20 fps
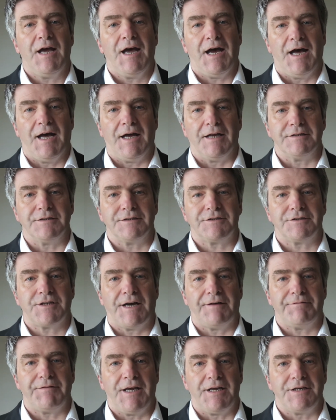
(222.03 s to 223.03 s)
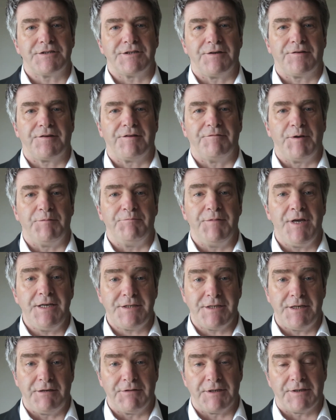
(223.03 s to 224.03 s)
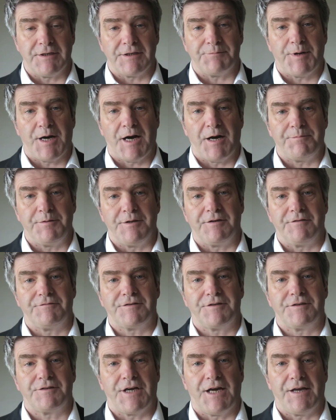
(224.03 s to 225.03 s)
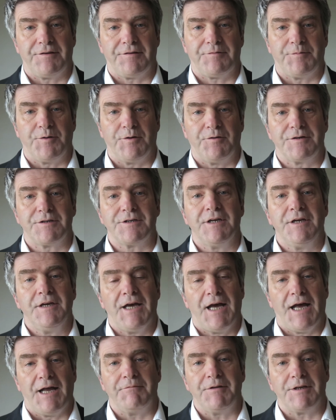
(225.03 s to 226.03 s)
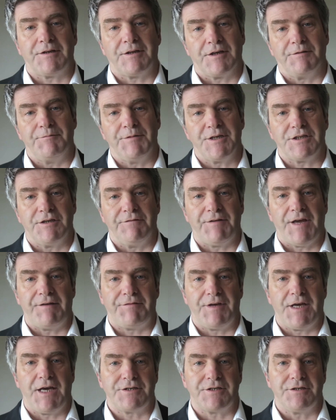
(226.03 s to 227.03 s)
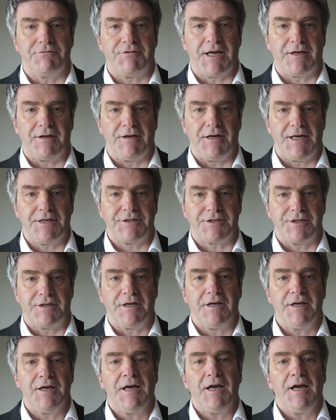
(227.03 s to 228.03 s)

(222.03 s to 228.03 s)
And travel agents have been meeting with the Department of Transport and with the Commission of Aviation Regulation.